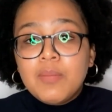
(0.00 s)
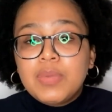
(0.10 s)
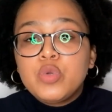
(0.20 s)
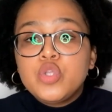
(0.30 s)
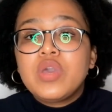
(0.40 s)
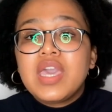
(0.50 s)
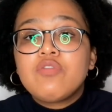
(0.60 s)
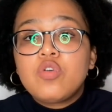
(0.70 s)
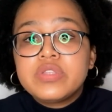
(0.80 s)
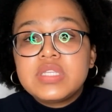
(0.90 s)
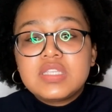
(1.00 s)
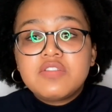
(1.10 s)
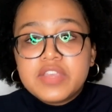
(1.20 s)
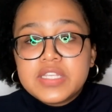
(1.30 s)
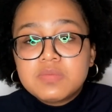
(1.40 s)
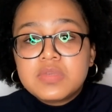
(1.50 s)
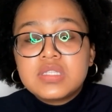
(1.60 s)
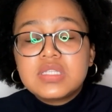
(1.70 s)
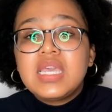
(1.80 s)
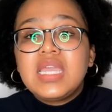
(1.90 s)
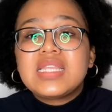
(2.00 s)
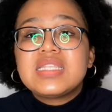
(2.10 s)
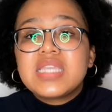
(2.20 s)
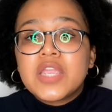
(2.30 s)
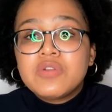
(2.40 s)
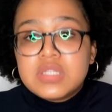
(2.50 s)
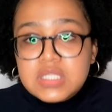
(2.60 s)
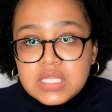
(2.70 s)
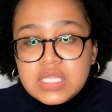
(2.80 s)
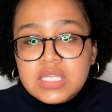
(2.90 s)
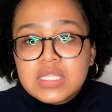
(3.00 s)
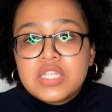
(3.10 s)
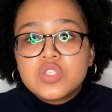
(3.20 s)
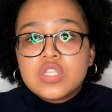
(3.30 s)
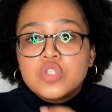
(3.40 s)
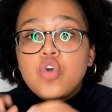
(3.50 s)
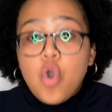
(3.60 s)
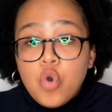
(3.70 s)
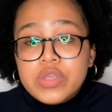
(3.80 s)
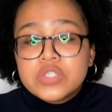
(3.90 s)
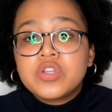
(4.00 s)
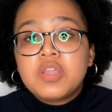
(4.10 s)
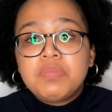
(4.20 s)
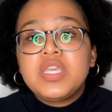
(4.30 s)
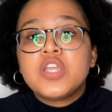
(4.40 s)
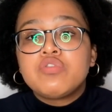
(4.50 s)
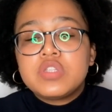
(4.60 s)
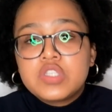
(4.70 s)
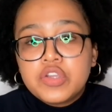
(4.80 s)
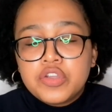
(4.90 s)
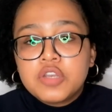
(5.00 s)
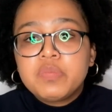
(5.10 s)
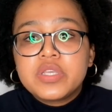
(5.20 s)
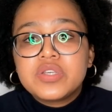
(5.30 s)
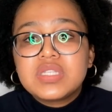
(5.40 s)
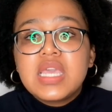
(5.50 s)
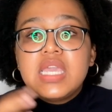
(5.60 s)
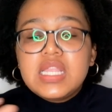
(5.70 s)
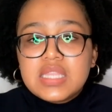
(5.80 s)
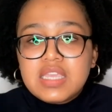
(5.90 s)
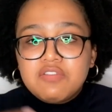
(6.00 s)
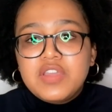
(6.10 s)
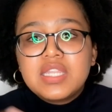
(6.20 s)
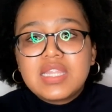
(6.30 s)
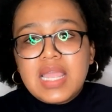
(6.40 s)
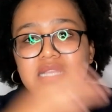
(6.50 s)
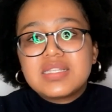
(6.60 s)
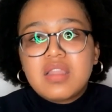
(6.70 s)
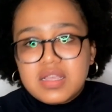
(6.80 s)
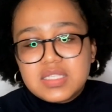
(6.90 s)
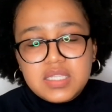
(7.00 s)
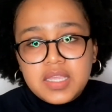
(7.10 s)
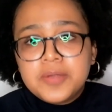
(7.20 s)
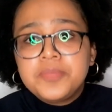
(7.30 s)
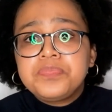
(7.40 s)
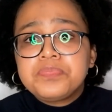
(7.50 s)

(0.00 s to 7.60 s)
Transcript: But when you have all these investments, it doesn't guarantee that there's always going to be a return, because in the event like last year,